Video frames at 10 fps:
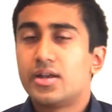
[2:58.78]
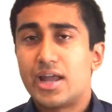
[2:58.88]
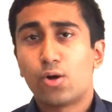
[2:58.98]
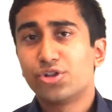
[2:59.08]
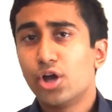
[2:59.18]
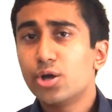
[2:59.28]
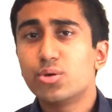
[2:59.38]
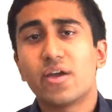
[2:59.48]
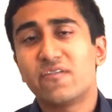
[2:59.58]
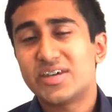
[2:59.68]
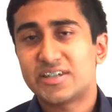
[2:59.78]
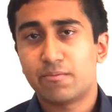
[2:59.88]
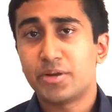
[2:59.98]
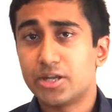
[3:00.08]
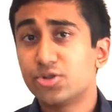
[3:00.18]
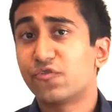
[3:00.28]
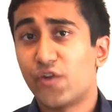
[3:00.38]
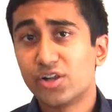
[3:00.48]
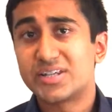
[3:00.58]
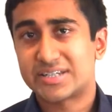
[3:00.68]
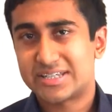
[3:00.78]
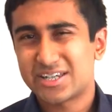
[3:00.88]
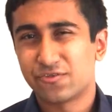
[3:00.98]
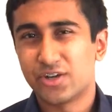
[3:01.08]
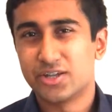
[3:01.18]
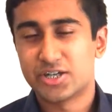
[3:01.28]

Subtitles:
Now, although UAVs have been used fairly successfully